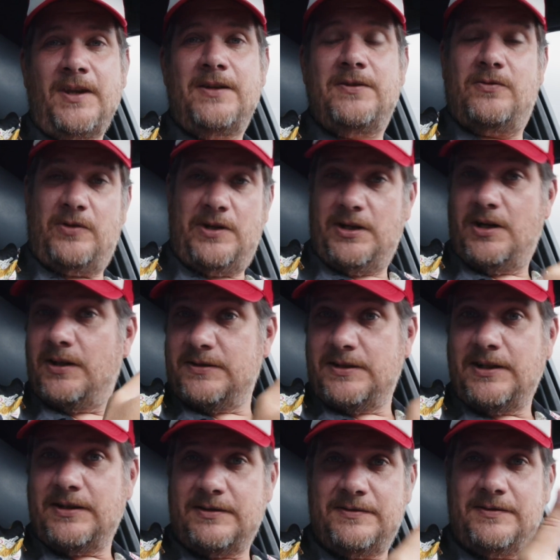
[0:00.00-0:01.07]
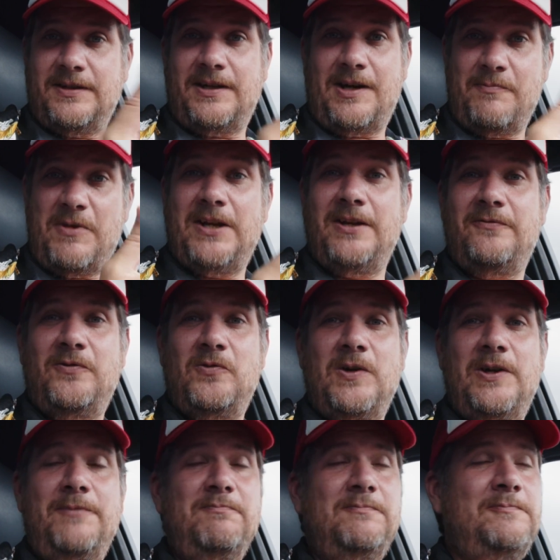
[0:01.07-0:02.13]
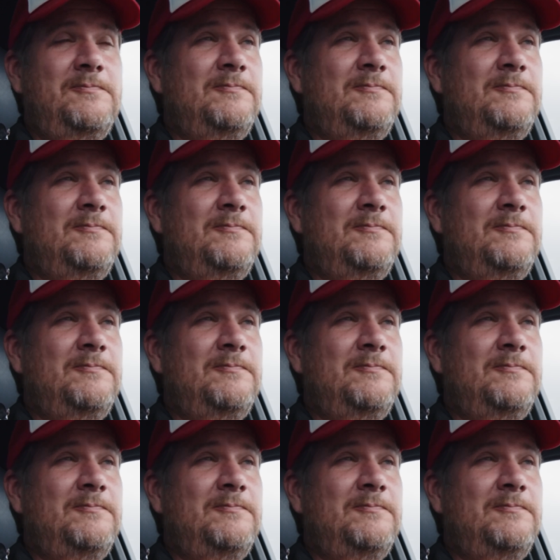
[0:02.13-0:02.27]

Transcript: So he got that, the guy made it for him.